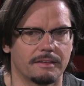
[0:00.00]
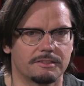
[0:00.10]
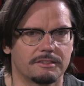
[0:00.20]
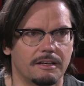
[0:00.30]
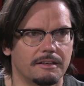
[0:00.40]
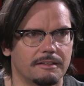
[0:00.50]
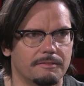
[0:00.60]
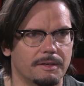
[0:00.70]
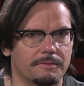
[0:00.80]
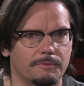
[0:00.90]
study
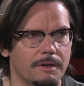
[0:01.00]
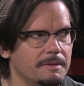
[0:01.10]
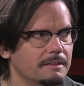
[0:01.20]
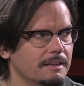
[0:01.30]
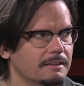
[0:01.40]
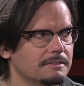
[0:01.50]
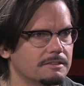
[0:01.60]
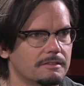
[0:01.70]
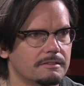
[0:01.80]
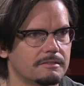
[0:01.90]
about women, like, a,
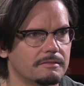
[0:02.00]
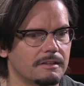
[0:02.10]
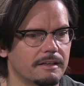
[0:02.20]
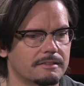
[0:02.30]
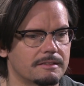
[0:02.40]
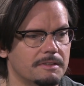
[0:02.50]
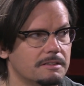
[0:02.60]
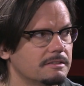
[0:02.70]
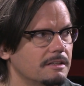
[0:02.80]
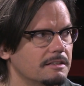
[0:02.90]
like
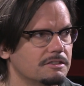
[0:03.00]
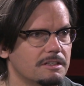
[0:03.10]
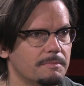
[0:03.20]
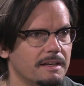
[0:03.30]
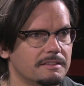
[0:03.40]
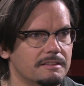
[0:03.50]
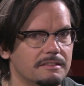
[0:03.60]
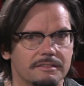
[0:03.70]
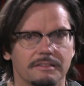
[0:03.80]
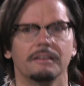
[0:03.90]
someone studies
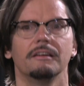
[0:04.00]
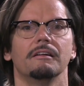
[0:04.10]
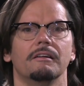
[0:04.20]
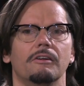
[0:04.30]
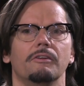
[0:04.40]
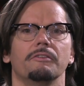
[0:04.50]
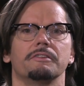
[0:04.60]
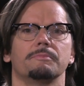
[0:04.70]
chimpanzees, mm-hmm. Oh, the